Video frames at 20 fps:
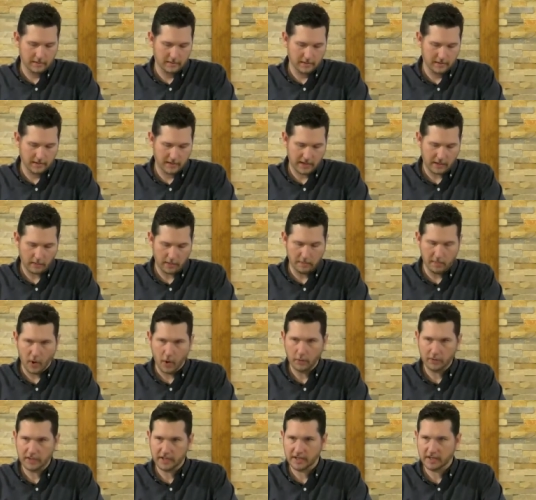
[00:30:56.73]
Isn't that what
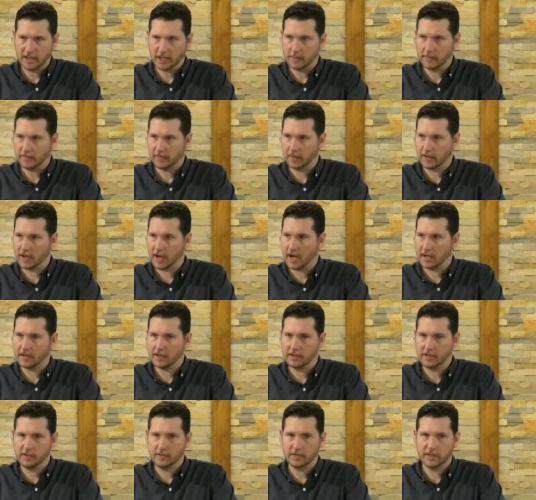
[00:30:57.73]
Moses did before God
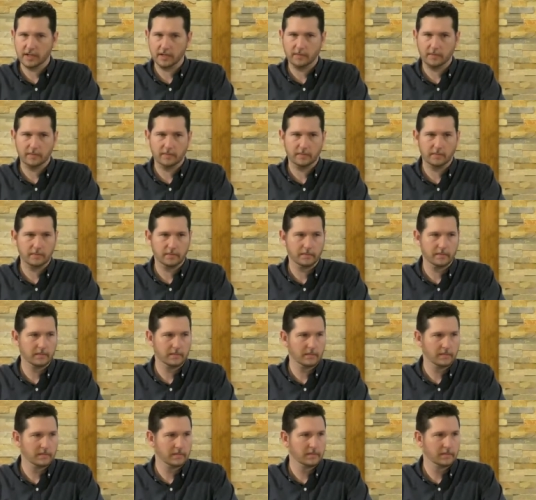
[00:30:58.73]
could use him?
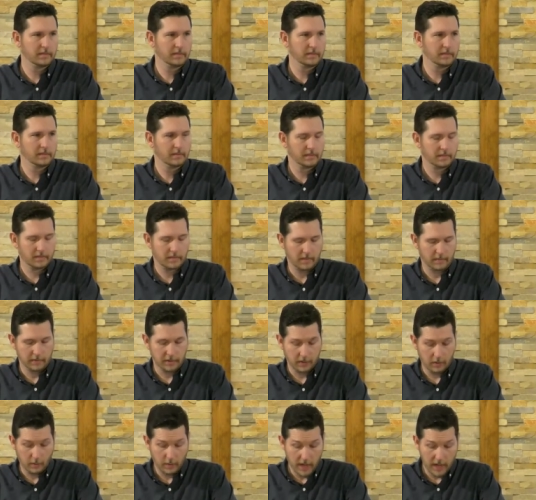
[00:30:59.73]
I'm
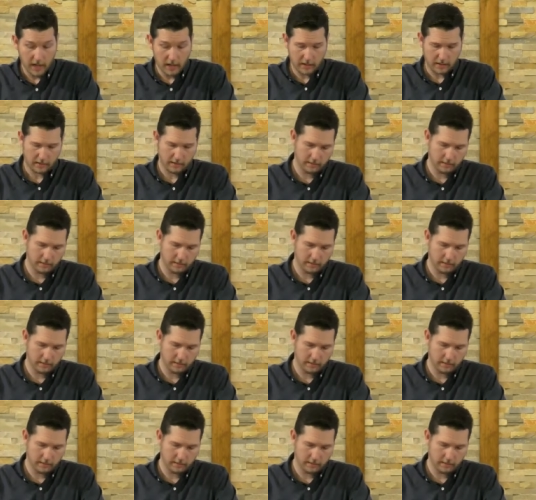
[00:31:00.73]
so weak.